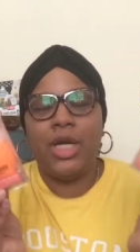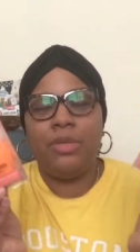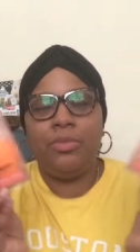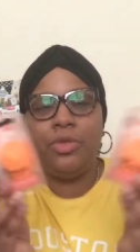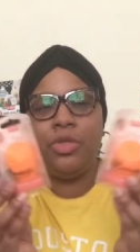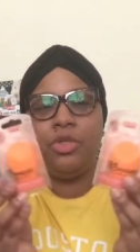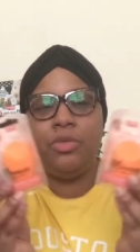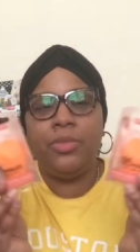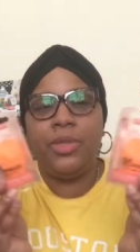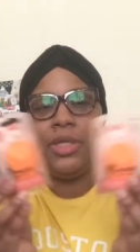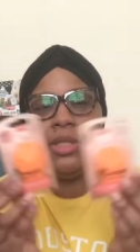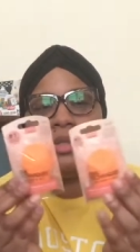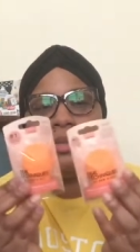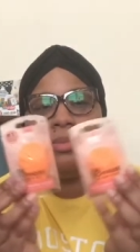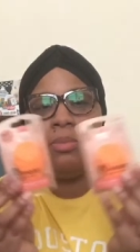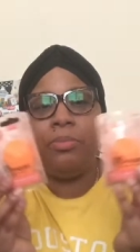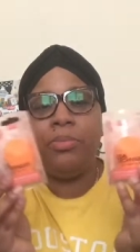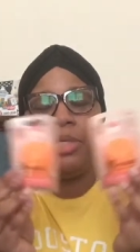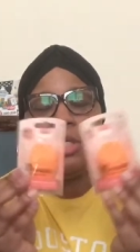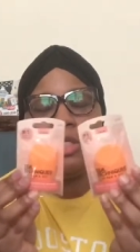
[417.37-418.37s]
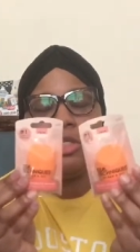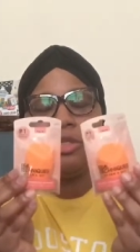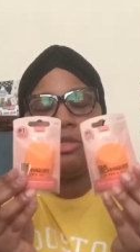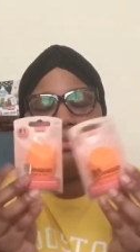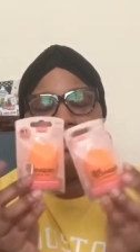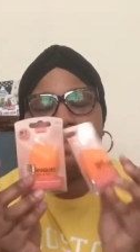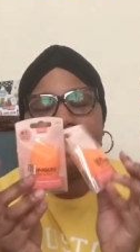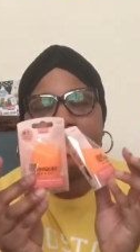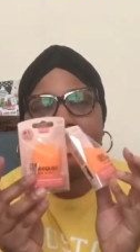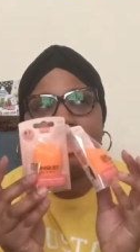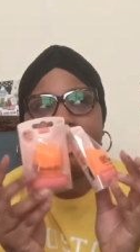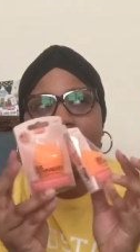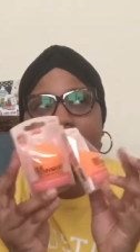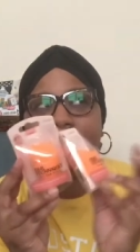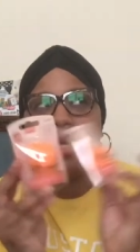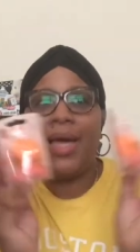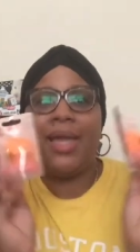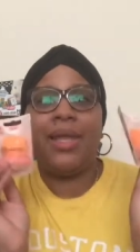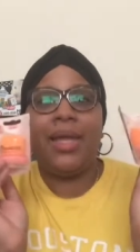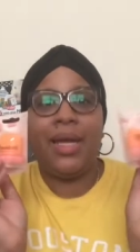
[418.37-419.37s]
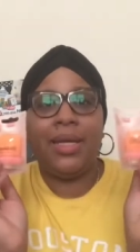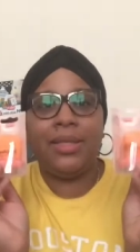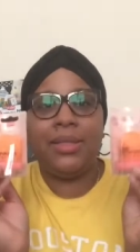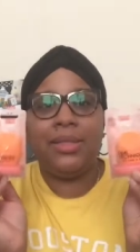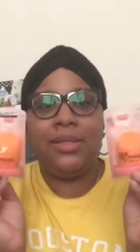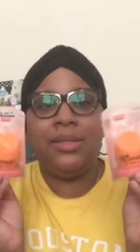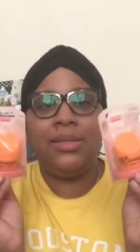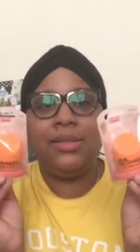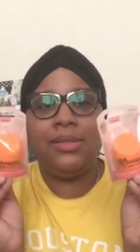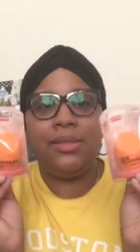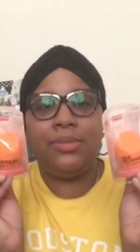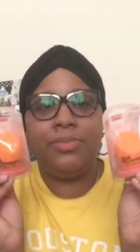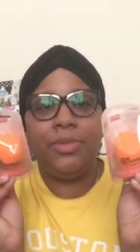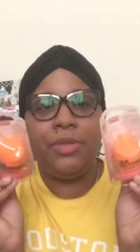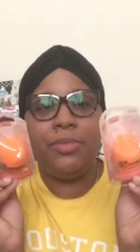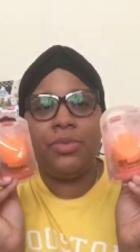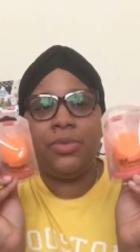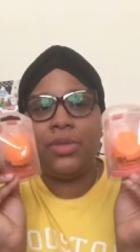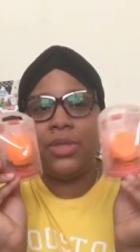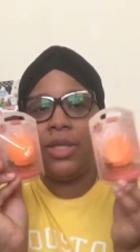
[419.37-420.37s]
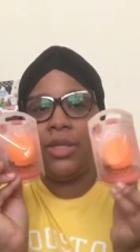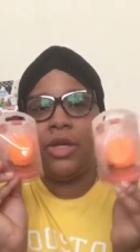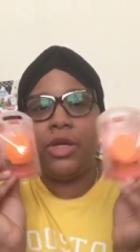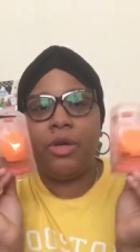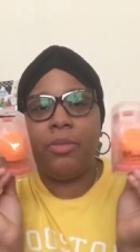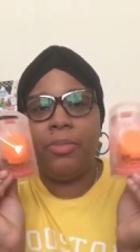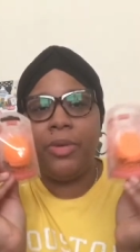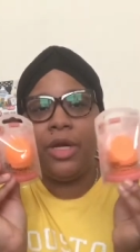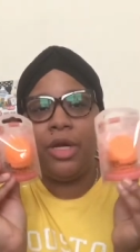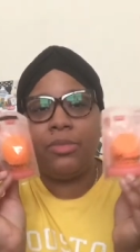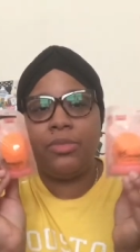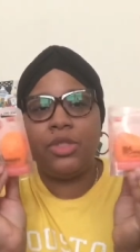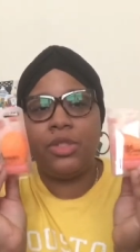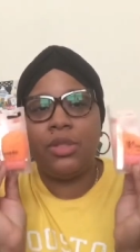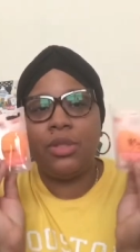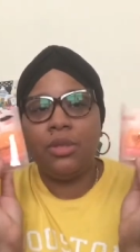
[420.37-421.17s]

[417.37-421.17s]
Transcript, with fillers: a beauty blender, but I like these. People say they're comparable to the